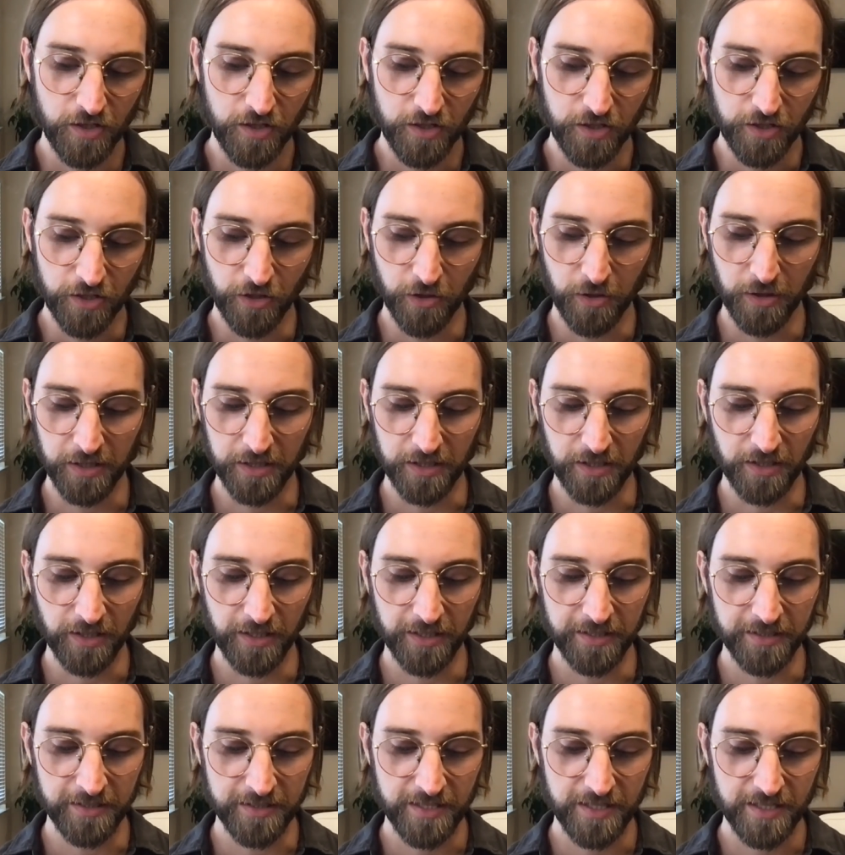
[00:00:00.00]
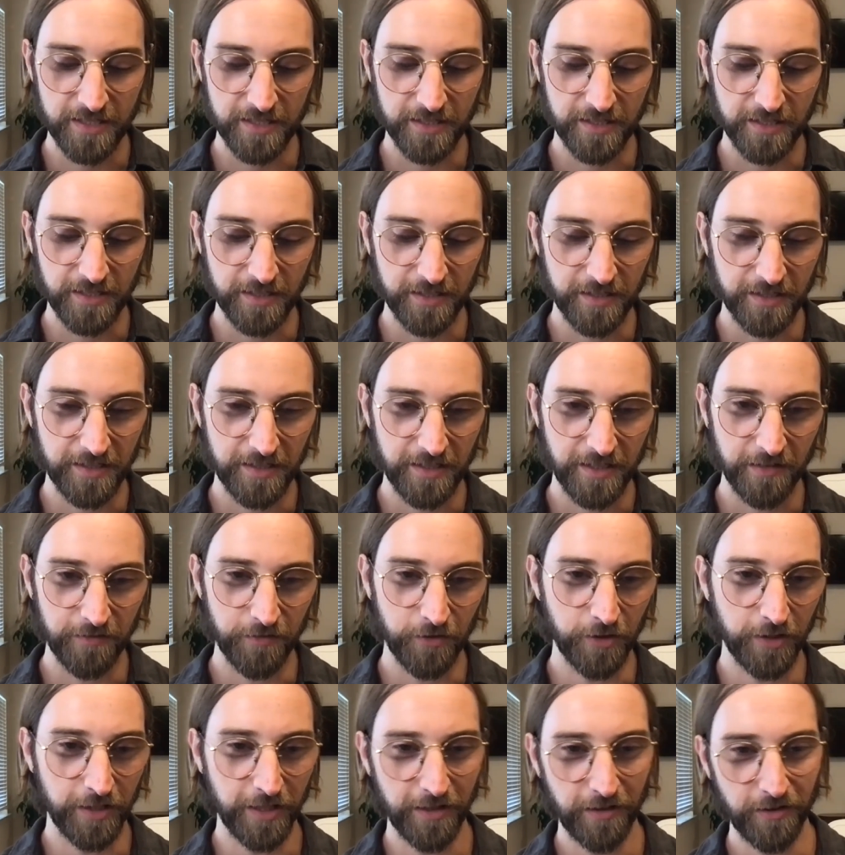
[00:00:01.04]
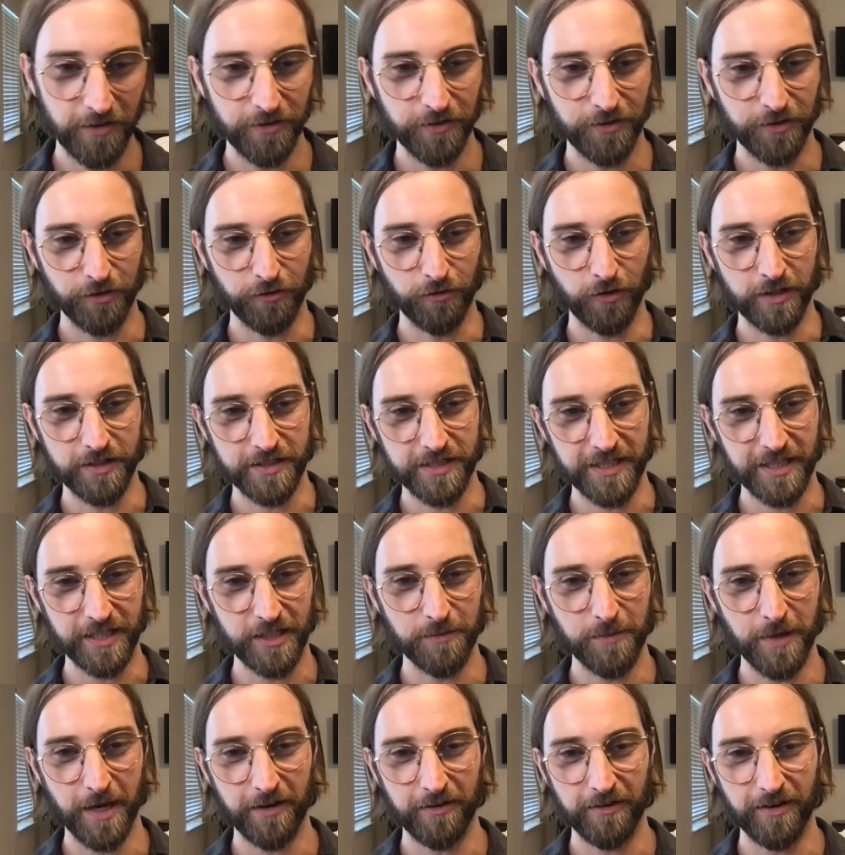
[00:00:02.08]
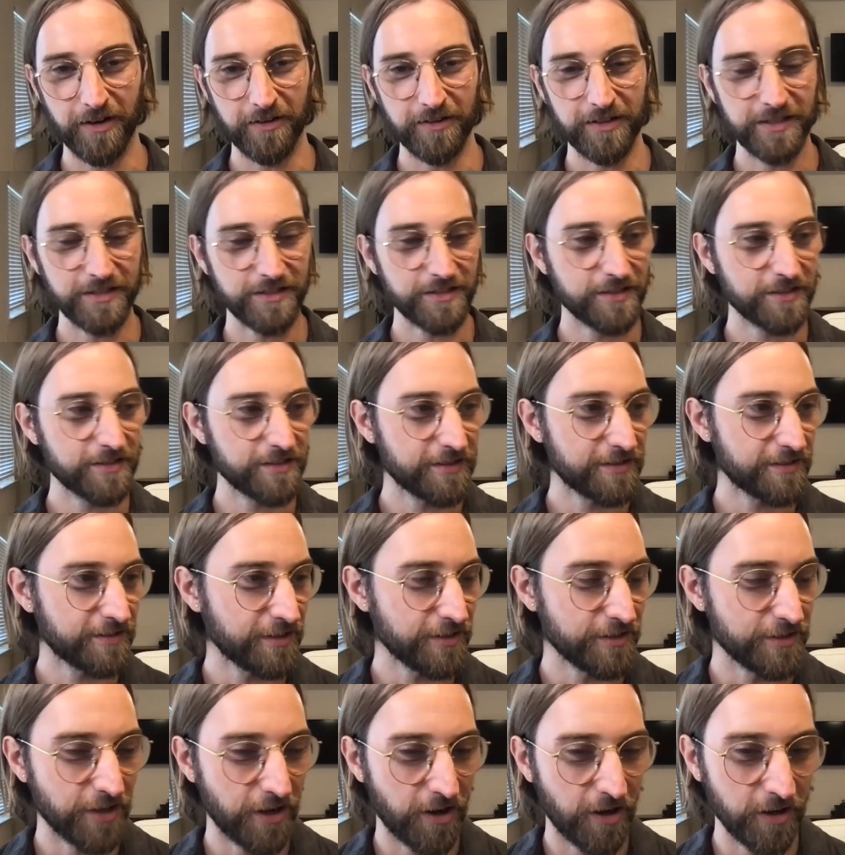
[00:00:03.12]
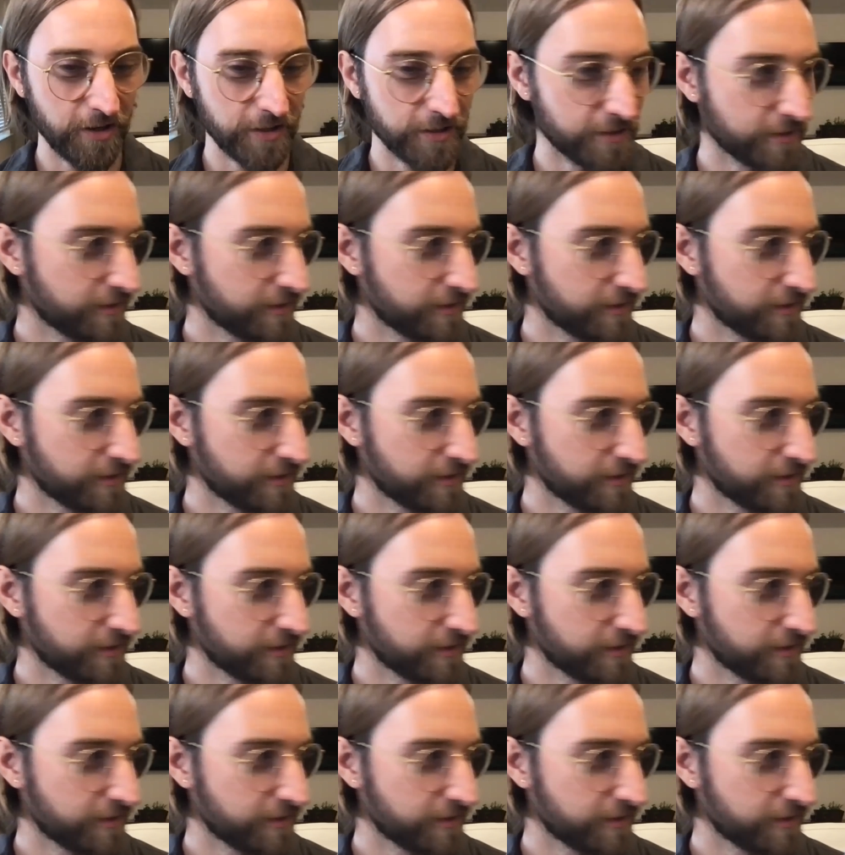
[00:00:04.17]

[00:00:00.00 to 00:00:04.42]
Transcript: you know what, Clint, if you hear the grunting in the background, it's the dog